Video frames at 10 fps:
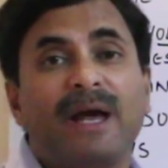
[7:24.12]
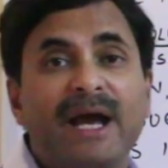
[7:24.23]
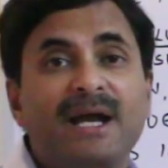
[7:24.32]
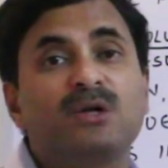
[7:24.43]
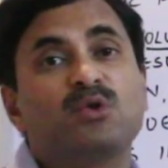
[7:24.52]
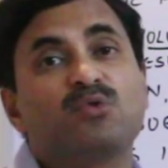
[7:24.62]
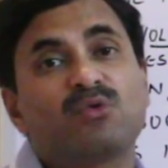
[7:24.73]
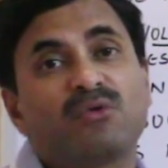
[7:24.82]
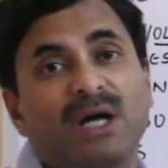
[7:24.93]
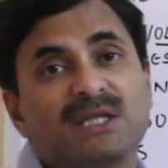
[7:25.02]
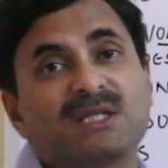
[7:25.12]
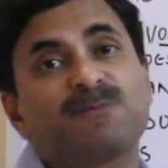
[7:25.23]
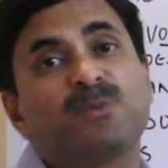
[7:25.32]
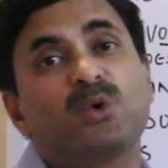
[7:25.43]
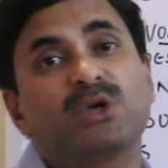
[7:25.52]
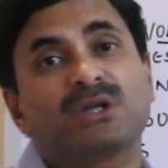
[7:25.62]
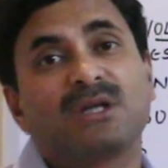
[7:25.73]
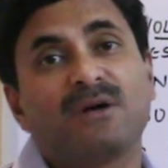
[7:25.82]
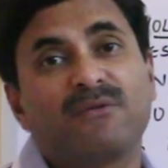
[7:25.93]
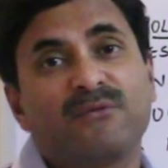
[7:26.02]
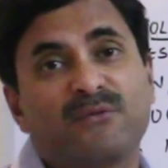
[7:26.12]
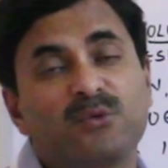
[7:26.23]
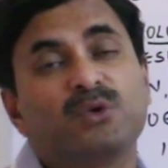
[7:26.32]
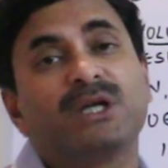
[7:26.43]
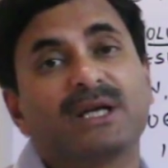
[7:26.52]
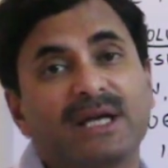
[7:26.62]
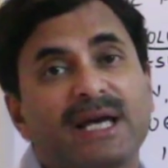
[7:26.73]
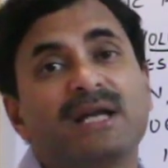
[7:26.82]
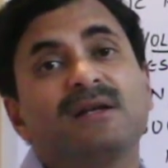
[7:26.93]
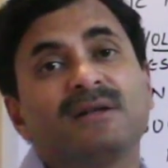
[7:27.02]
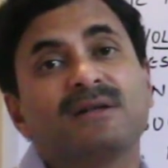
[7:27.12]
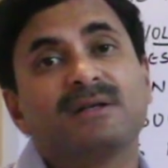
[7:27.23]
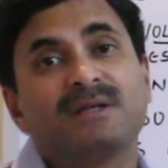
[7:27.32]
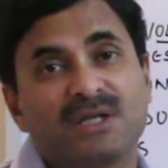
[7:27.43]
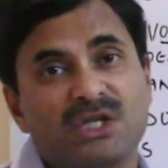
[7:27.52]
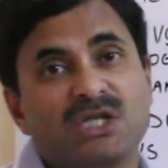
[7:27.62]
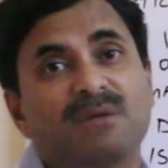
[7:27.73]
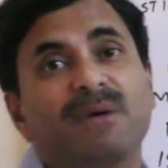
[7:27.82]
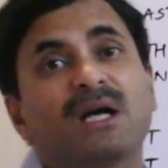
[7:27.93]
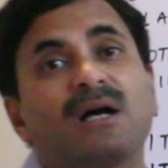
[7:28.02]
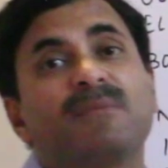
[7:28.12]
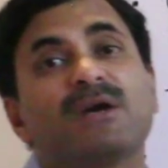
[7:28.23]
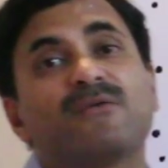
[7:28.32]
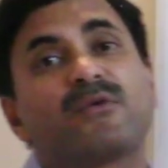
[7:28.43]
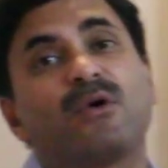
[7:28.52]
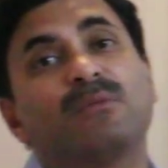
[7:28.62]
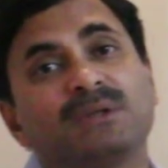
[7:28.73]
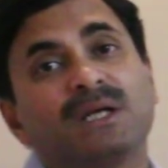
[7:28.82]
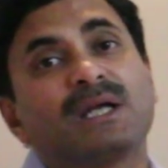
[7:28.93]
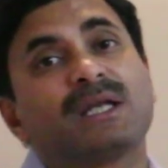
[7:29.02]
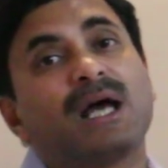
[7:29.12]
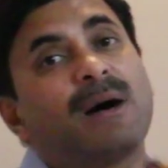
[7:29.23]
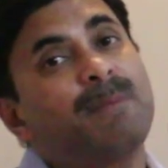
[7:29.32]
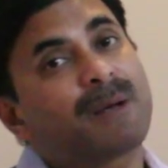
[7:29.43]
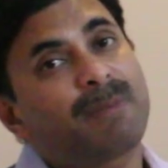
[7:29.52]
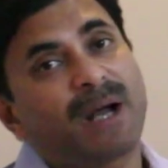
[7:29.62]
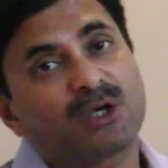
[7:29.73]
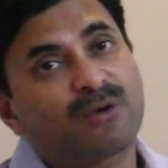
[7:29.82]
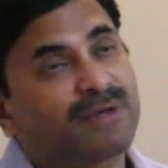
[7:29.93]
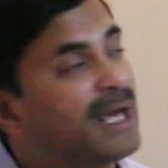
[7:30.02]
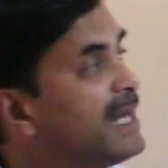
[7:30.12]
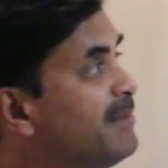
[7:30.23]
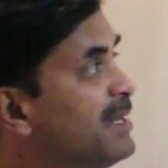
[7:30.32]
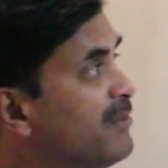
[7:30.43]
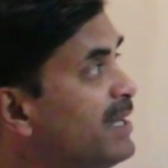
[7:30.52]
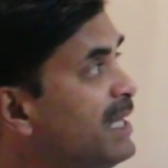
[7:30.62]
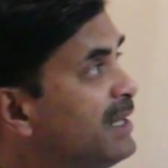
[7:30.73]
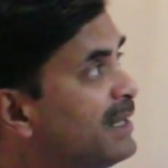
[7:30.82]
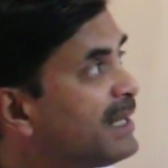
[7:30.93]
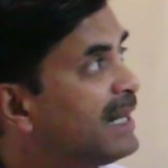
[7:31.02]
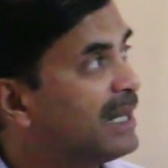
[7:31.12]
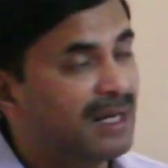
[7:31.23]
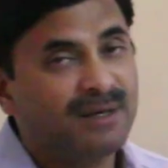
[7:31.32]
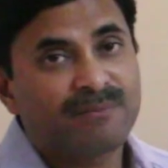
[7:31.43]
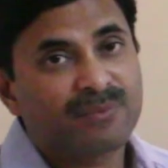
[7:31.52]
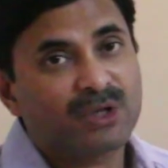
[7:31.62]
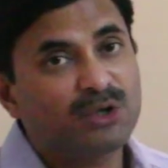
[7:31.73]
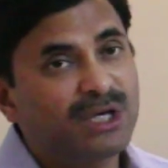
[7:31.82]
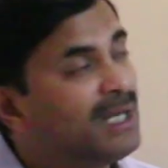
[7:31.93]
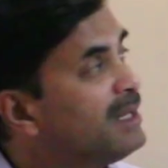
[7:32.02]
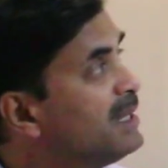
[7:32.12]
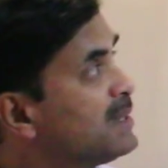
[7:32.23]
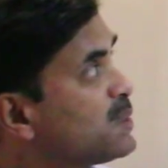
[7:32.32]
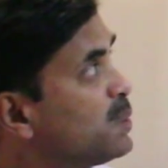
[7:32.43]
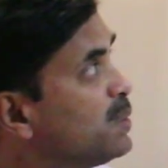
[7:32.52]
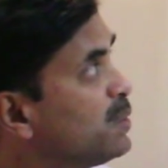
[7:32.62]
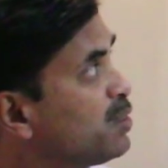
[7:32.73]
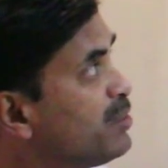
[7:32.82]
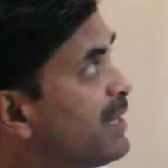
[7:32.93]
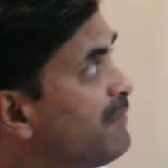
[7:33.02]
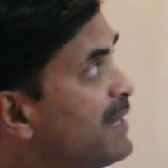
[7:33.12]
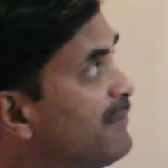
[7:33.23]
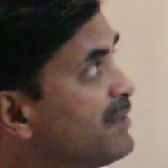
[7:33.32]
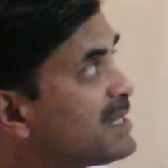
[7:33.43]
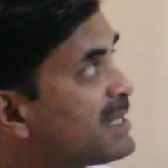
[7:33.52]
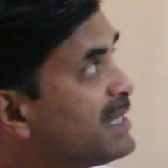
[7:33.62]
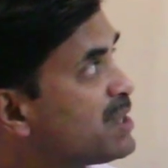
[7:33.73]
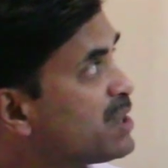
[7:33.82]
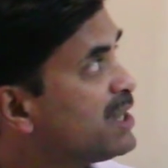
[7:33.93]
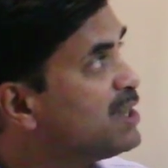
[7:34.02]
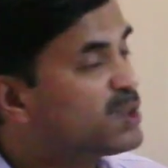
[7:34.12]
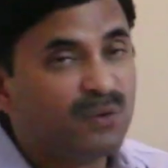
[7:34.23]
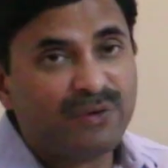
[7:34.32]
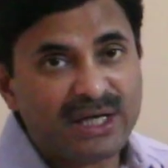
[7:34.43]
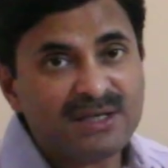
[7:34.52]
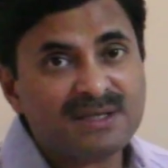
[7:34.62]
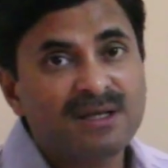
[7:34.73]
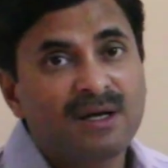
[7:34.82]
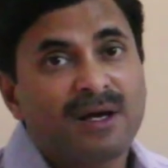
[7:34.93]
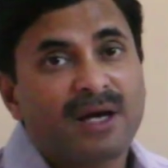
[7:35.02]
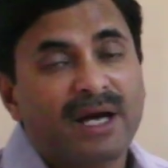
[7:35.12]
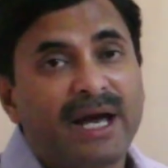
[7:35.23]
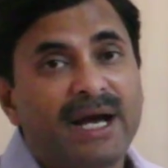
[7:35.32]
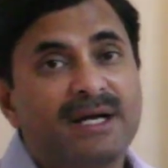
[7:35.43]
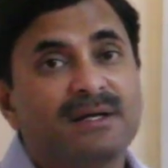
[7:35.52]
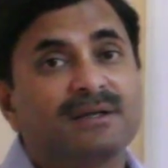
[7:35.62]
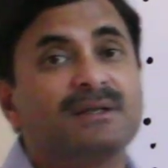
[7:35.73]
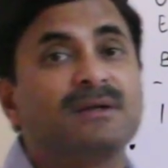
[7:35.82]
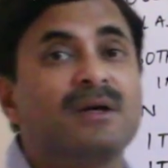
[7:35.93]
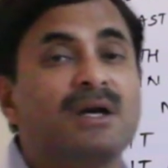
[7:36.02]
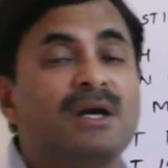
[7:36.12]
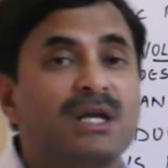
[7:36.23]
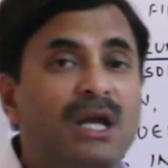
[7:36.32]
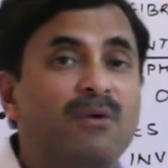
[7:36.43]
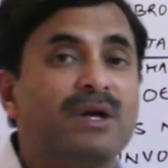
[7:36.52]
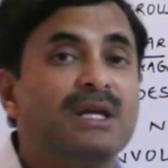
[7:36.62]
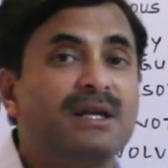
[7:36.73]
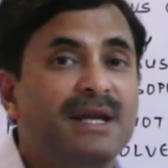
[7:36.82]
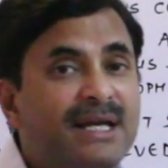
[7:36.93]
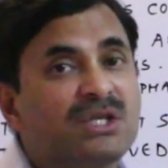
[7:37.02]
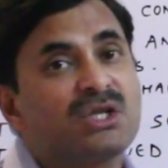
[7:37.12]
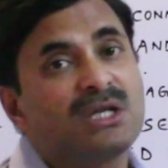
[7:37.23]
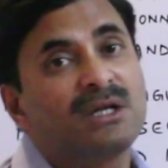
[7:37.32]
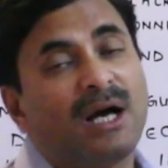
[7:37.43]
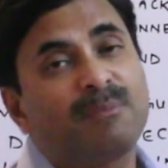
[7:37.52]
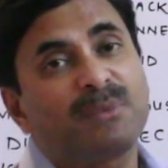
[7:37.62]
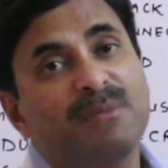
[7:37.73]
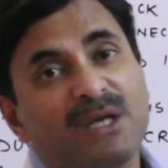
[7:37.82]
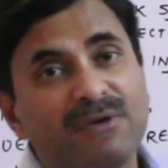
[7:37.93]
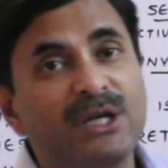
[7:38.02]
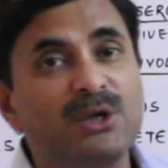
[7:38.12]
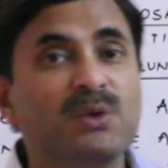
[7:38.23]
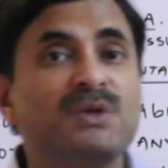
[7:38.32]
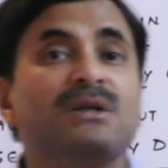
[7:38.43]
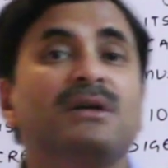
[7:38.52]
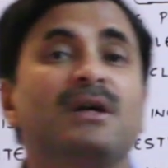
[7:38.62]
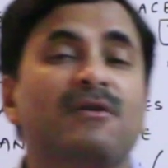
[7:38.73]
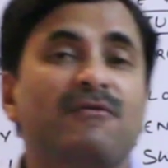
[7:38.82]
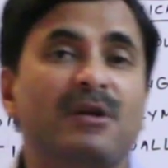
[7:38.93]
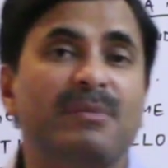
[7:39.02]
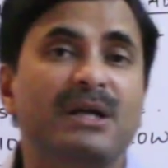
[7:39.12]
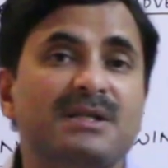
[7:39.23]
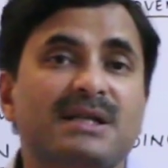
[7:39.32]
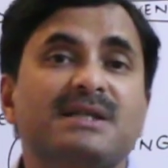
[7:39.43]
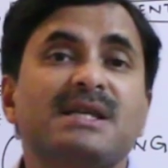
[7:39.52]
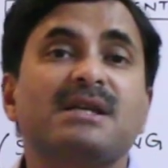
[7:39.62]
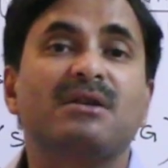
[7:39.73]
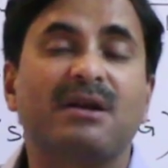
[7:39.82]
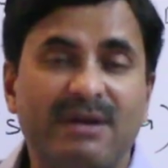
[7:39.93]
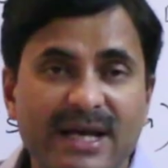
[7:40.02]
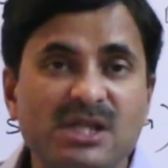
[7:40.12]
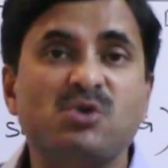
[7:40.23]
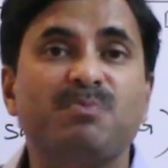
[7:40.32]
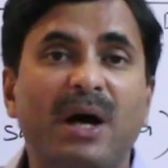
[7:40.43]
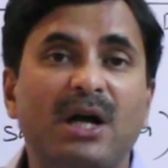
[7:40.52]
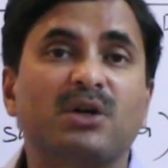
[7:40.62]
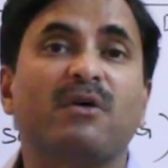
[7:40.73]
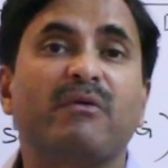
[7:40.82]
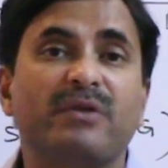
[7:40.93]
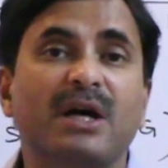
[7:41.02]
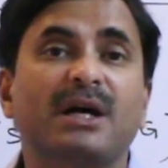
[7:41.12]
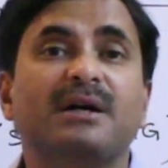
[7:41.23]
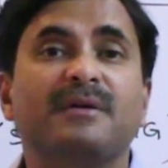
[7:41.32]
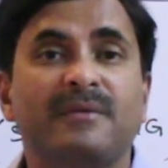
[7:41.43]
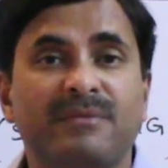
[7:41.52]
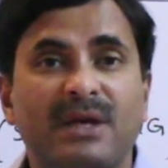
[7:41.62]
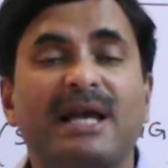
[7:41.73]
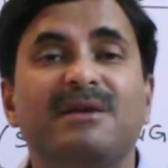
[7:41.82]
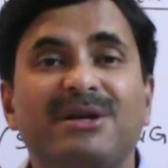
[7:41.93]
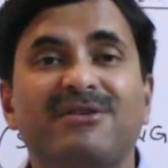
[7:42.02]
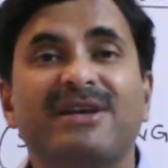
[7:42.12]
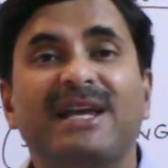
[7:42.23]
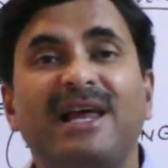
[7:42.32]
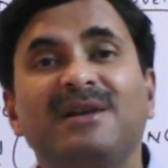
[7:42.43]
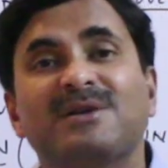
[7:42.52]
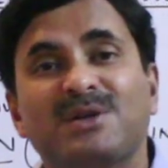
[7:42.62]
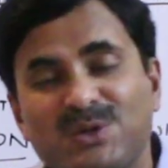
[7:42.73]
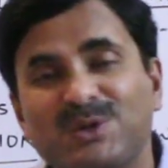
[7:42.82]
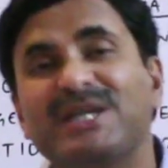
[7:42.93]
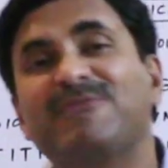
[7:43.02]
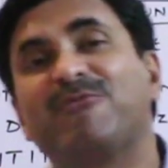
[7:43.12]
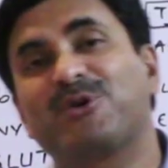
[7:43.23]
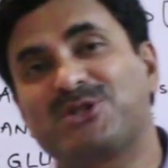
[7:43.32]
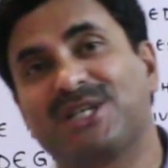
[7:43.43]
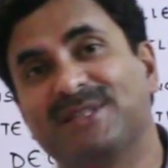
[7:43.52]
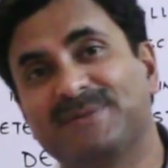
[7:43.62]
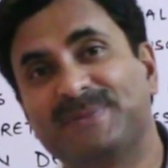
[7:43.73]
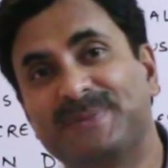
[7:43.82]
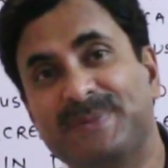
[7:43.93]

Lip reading: and to transport the food in stomach coming from the upper part of the alimentary canal. Okay, so today we have discussed esophagus, and now in the next upcoming videos we'll be discussing the rest part of the alimentary canal. So keep watching.